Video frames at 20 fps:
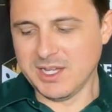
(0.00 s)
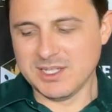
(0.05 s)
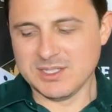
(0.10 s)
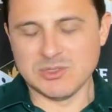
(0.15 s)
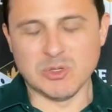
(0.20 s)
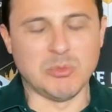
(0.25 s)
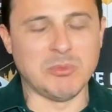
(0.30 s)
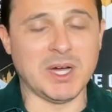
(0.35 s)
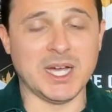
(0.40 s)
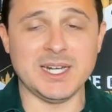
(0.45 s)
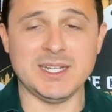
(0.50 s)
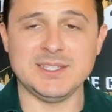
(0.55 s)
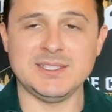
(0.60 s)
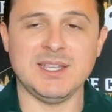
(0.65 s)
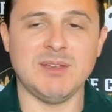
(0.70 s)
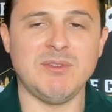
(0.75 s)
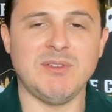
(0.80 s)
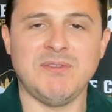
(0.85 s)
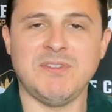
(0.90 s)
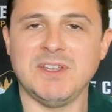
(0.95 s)
So minus
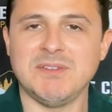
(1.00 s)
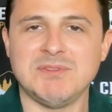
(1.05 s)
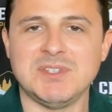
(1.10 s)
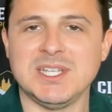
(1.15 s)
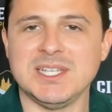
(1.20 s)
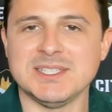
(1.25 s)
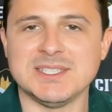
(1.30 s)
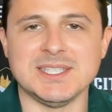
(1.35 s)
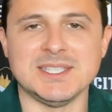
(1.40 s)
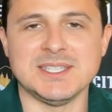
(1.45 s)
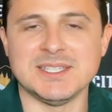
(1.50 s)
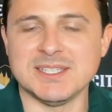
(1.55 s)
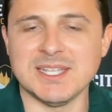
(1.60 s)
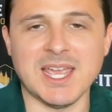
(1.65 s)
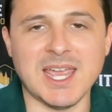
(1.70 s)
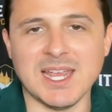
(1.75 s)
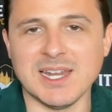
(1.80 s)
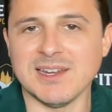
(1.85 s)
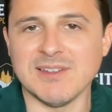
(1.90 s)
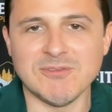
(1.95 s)
750 is
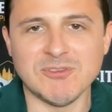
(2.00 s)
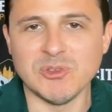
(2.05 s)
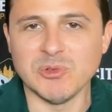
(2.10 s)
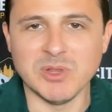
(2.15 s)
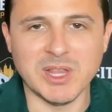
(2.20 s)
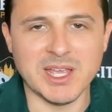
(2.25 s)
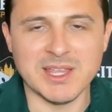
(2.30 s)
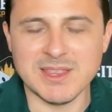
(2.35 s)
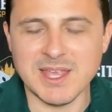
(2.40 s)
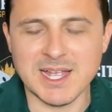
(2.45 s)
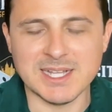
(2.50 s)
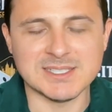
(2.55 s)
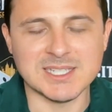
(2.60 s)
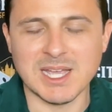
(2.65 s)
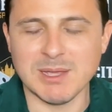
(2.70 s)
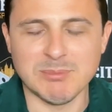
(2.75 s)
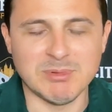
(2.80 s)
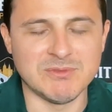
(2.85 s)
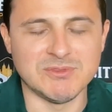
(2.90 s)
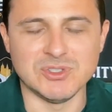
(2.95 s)
insane if you lay that
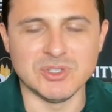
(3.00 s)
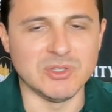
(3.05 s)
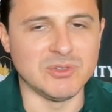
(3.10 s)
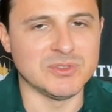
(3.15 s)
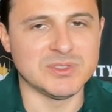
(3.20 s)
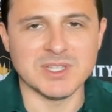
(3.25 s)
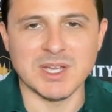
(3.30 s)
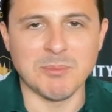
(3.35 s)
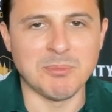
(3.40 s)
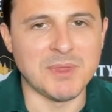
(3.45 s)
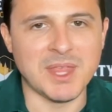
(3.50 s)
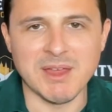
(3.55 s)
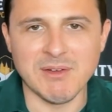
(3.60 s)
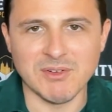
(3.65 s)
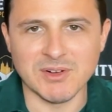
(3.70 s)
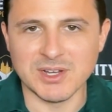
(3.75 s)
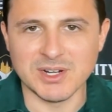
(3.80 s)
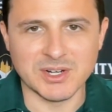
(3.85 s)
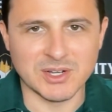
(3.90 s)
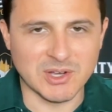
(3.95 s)
type of juice. I'm
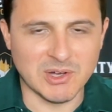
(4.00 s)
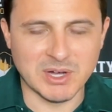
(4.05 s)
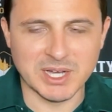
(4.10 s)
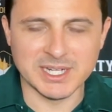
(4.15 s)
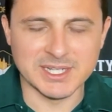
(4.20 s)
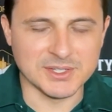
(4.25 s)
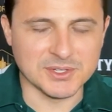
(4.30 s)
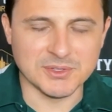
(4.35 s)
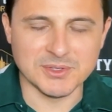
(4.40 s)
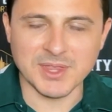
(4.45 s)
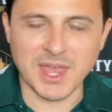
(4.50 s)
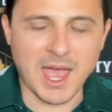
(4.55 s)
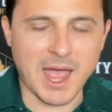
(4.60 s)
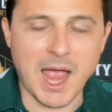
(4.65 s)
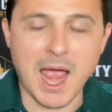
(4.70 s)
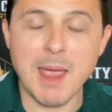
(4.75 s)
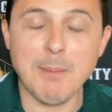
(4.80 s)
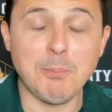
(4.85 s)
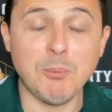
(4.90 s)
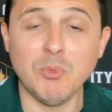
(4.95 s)
never going to go ahead and do that.
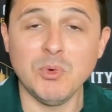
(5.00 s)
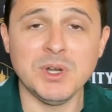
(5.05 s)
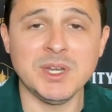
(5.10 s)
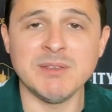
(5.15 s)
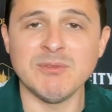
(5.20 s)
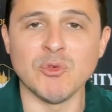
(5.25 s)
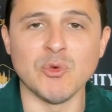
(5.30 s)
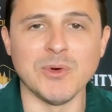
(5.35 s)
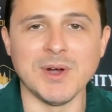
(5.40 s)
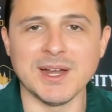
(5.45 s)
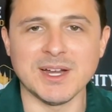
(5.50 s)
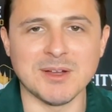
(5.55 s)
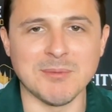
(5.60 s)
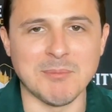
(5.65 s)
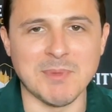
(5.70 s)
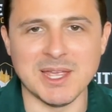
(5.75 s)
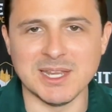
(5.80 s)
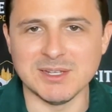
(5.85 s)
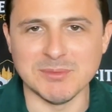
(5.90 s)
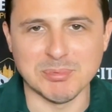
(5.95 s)
I wouldn't even
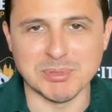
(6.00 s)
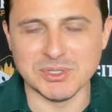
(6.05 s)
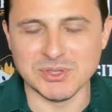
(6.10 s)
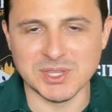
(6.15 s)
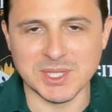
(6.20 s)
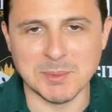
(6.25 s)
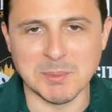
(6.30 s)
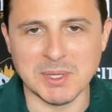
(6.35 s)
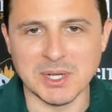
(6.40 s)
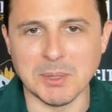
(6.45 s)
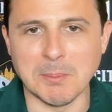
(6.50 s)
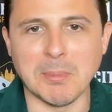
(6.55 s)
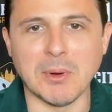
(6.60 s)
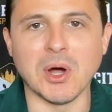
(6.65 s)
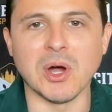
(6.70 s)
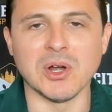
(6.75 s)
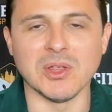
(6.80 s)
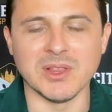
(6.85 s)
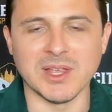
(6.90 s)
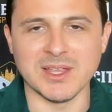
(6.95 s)
recommend to put them in a
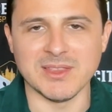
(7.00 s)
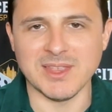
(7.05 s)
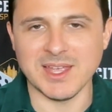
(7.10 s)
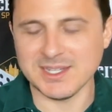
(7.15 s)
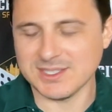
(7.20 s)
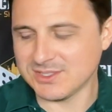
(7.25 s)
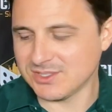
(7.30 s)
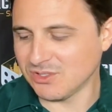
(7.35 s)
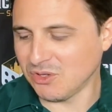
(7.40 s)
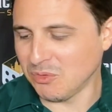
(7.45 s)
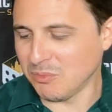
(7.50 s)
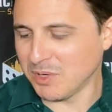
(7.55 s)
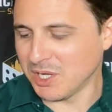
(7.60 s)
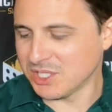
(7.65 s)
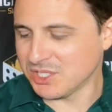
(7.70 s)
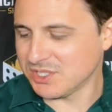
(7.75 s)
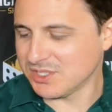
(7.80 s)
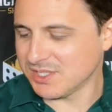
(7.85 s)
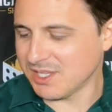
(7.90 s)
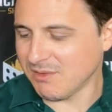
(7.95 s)
parlay. That's so
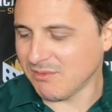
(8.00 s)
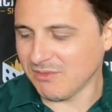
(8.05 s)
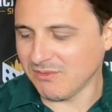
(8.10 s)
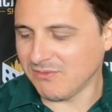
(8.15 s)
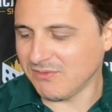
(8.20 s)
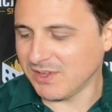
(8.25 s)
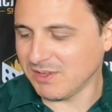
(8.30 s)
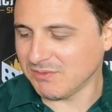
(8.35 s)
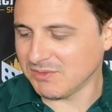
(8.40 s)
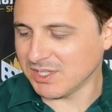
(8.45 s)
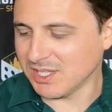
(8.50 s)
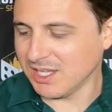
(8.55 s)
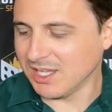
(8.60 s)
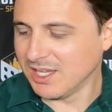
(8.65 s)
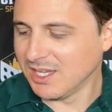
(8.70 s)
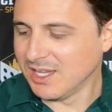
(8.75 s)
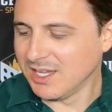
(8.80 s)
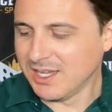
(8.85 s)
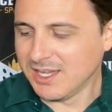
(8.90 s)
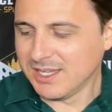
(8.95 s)
much, 750.
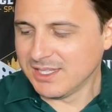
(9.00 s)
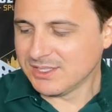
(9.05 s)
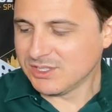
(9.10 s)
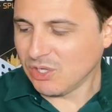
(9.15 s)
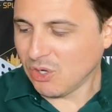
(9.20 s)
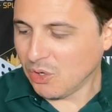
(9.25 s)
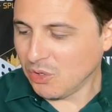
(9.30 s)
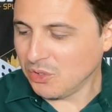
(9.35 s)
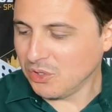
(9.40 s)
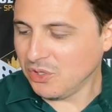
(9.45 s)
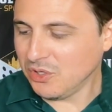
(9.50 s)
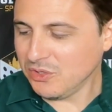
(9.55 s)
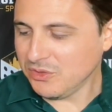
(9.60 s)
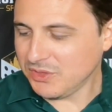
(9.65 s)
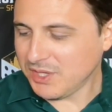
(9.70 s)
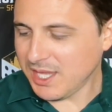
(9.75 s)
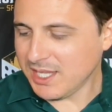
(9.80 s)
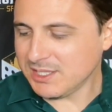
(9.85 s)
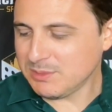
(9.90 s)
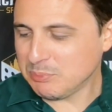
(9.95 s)
Total,
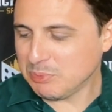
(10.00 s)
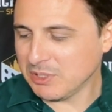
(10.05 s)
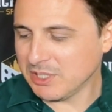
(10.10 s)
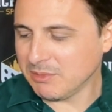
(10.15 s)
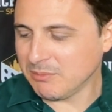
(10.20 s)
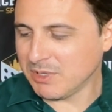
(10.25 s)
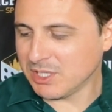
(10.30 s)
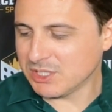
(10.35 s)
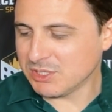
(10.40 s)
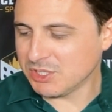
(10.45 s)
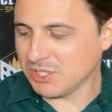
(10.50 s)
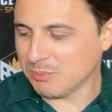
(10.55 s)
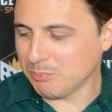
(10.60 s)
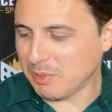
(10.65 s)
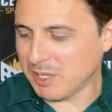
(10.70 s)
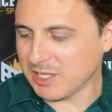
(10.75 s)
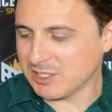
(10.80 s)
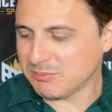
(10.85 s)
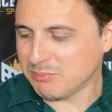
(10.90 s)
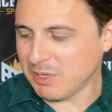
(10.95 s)
that's pretty much your
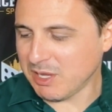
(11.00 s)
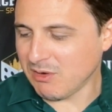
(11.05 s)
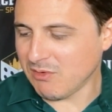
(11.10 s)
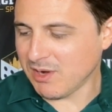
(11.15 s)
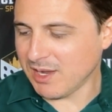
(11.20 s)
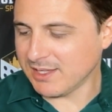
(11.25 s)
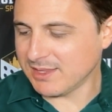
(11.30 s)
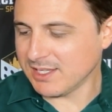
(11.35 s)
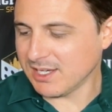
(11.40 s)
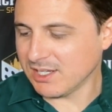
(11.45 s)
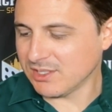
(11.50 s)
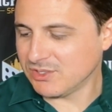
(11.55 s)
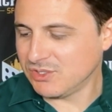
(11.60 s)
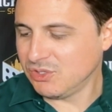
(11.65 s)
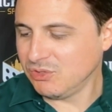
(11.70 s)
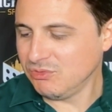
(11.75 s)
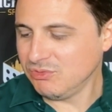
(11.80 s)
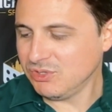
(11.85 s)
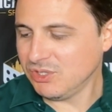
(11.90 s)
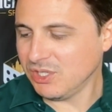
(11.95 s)
best bet right there.
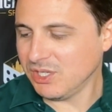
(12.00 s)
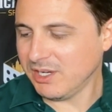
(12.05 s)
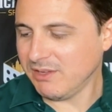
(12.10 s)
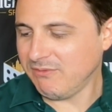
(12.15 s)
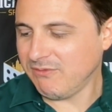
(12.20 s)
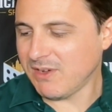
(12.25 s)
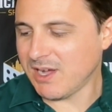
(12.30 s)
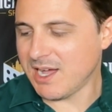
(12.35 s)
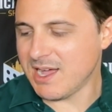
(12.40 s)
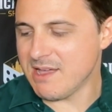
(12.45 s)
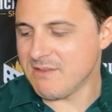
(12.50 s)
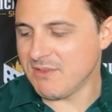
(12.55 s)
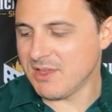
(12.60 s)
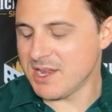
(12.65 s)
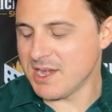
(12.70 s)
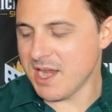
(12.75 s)
235.5.